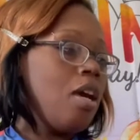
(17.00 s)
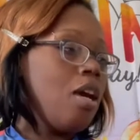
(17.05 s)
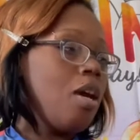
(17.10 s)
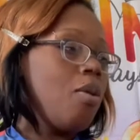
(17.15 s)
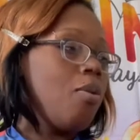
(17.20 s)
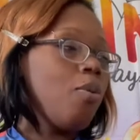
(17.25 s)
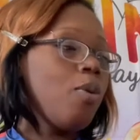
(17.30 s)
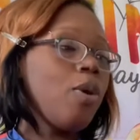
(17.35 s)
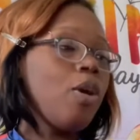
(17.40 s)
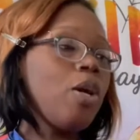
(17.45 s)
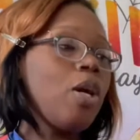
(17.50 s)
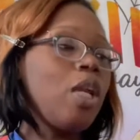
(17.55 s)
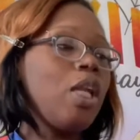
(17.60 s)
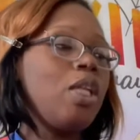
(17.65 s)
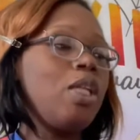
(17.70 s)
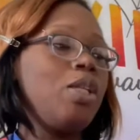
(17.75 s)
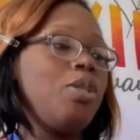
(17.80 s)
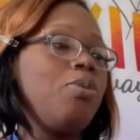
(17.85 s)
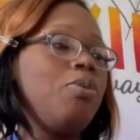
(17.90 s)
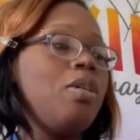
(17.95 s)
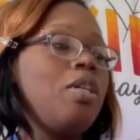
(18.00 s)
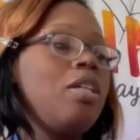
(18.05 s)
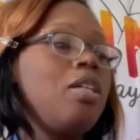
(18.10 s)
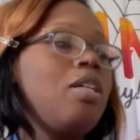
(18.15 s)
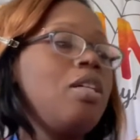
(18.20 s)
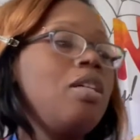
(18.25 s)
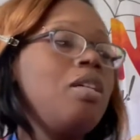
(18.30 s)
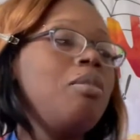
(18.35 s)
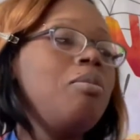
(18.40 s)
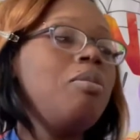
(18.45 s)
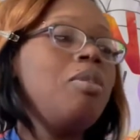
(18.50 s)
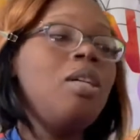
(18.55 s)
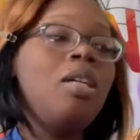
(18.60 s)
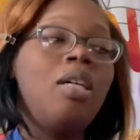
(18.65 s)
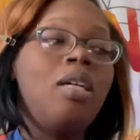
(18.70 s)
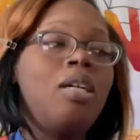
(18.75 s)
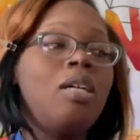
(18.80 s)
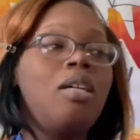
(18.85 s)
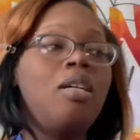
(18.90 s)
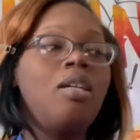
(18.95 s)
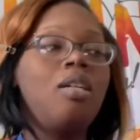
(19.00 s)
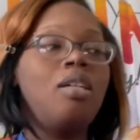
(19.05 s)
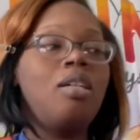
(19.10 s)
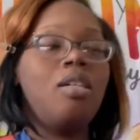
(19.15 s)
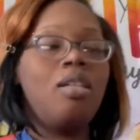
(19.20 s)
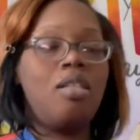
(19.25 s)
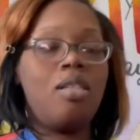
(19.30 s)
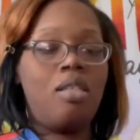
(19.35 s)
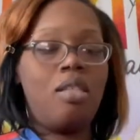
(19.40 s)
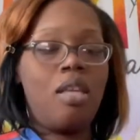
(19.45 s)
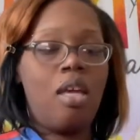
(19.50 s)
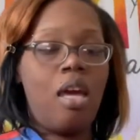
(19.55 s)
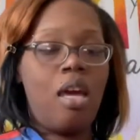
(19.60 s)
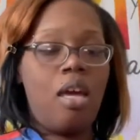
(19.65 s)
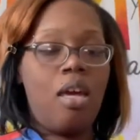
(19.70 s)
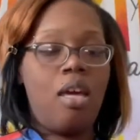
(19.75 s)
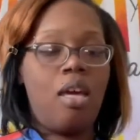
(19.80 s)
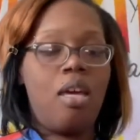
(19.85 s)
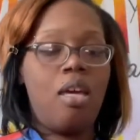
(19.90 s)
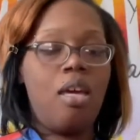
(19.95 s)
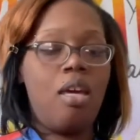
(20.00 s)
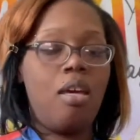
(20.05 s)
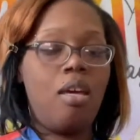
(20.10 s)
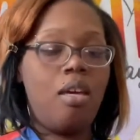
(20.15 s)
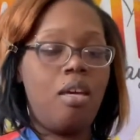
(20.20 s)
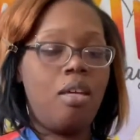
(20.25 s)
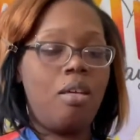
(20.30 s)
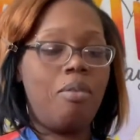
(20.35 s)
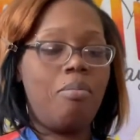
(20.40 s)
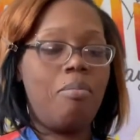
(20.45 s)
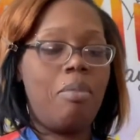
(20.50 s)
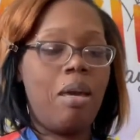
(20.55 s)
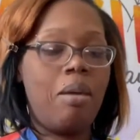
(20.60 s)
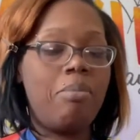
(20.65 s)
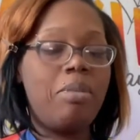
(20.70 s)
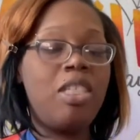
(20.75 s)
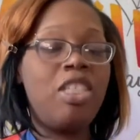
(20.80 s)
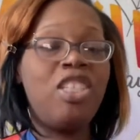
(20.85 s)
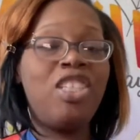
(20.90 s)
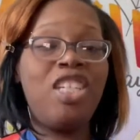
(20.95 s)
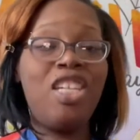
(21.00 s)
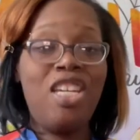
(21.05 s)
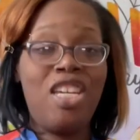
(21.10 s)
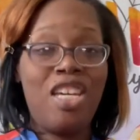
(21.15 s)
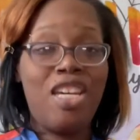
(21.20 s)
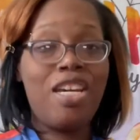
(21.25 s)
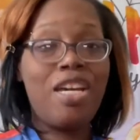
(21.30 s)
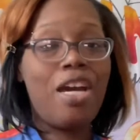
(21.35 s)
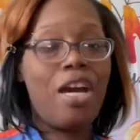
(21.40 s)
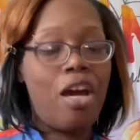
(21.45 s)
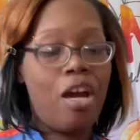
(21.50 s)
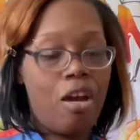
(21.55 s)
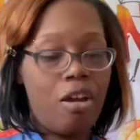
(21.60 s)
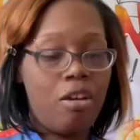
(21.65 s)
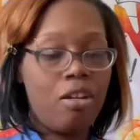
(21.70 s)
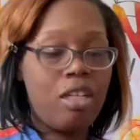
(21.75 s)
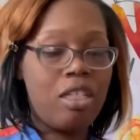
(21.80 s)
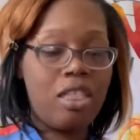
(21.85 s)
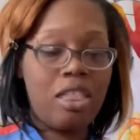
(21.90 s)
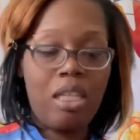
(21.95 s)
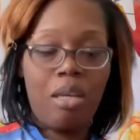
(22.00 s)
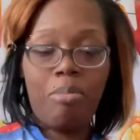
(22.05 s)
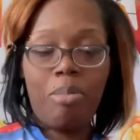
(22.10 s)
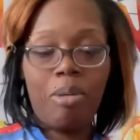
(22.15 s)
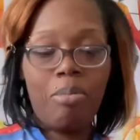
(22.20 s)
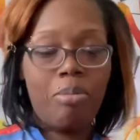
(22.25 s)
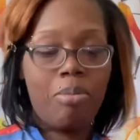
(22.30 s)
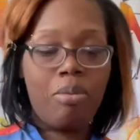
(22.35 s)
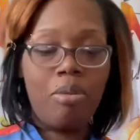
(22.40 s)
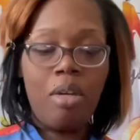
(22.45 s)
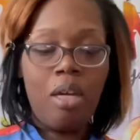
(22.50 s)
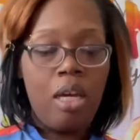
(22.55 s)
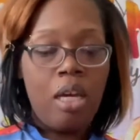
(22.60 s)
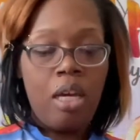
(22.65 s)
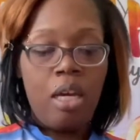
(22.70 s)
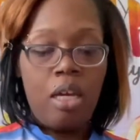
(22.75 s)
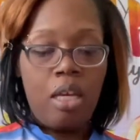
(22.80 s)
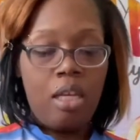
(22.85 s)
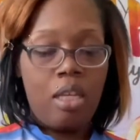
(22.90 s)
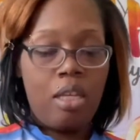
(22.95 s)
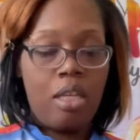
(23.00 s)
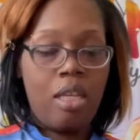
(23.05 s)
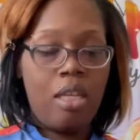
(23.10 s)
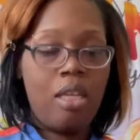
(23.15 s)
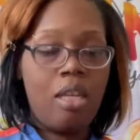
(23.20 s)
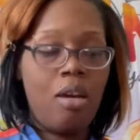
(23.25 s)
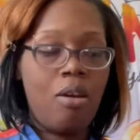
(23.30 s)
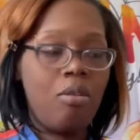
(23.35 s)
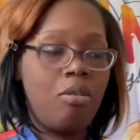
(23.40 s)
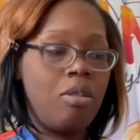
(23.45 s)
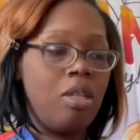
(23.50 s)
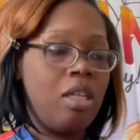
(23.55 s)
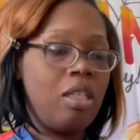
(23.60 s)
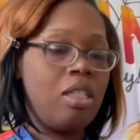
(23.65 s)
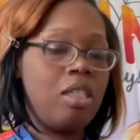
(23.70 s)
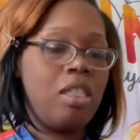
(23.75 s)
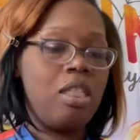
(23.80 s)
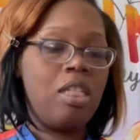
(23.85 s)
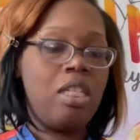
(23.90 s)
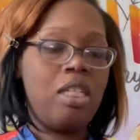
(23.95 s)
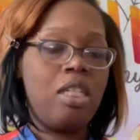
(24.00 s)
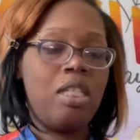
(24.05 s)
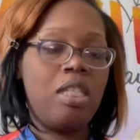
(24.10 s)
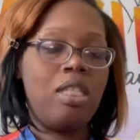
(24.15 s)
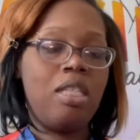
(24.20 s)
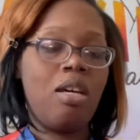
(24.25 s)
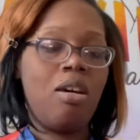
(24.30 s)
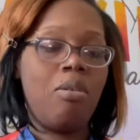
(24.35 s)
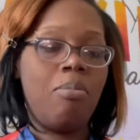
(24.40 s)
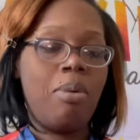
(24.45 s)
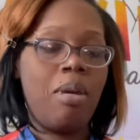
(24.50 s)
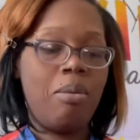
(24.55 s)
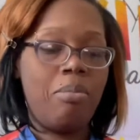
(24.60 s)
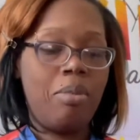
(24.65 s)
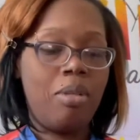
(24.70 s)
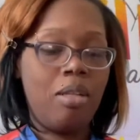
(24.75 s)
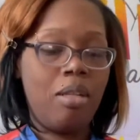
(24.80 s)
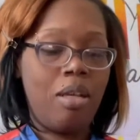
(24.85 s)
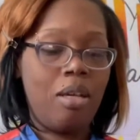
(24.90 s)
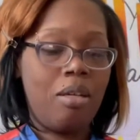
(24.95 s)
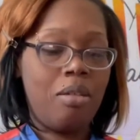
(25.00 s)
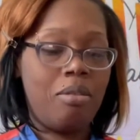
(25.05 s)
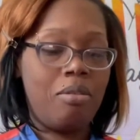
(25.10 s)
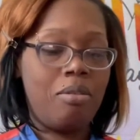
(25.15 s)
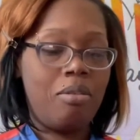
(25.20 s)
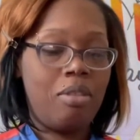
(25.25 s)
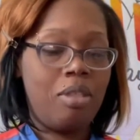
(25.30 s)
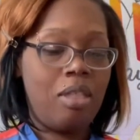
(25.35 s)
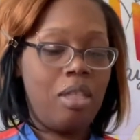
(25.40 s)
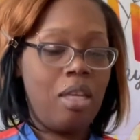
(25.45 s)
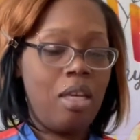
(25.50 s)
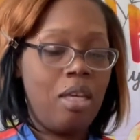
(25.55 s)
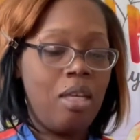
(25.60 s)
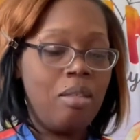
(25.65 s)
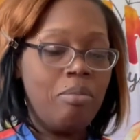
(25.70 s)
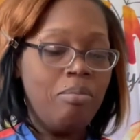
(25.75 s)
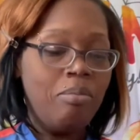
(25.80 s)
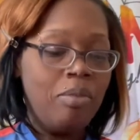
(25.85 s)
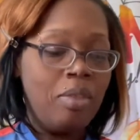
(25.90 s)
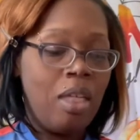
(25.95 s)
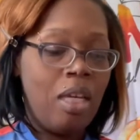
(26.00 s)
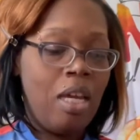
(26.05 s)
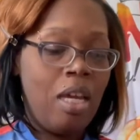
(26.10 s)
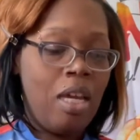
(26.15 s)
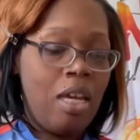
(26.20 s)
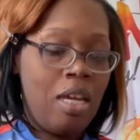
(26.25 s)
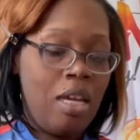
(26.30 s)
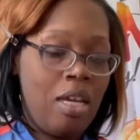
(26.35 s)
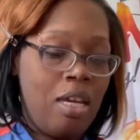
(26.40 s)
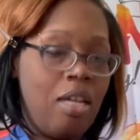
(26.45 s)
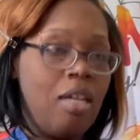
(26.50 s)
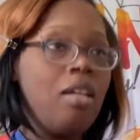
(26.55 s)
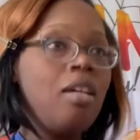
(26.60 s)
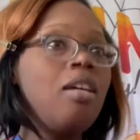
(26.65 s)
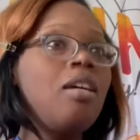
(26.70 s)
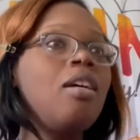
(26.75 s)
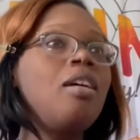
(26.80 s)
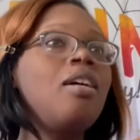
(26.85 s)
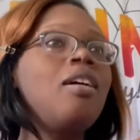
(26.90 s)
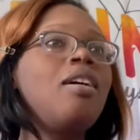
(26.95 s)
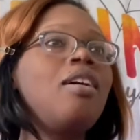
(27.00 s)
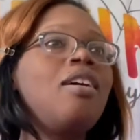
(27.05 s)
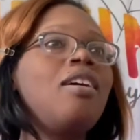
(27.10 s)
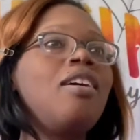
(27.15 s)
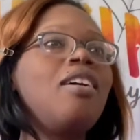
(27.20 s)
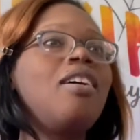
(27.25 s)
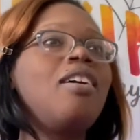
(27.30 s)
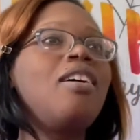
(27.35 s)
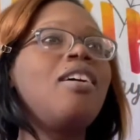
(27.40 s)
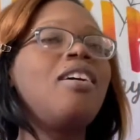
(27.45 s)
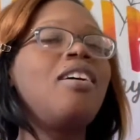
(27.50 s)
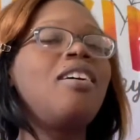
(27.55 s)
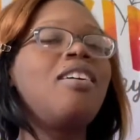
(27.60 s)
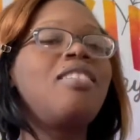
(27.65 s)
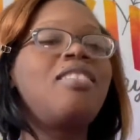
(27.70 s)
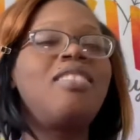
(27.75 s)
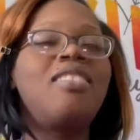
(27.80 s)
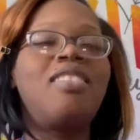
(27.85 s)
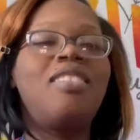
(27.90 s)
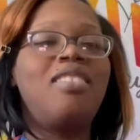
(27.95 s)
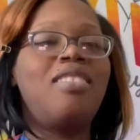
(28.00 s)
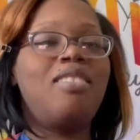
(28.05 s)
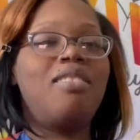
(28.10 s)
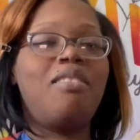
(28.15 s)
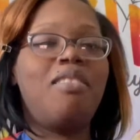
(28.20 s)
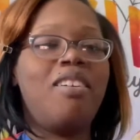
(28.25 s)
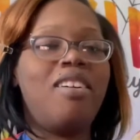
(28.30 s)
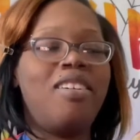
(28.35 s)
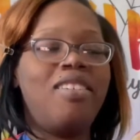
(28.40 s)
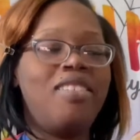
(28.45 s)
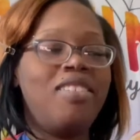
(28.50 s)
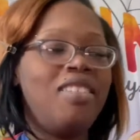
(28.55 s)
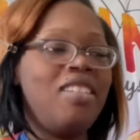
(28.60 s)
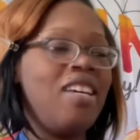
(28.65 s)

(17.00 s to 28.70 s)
We're gonna do um us a baby in haul. Cause some people didn't know that Shein sold baby clothes. And she is crazy.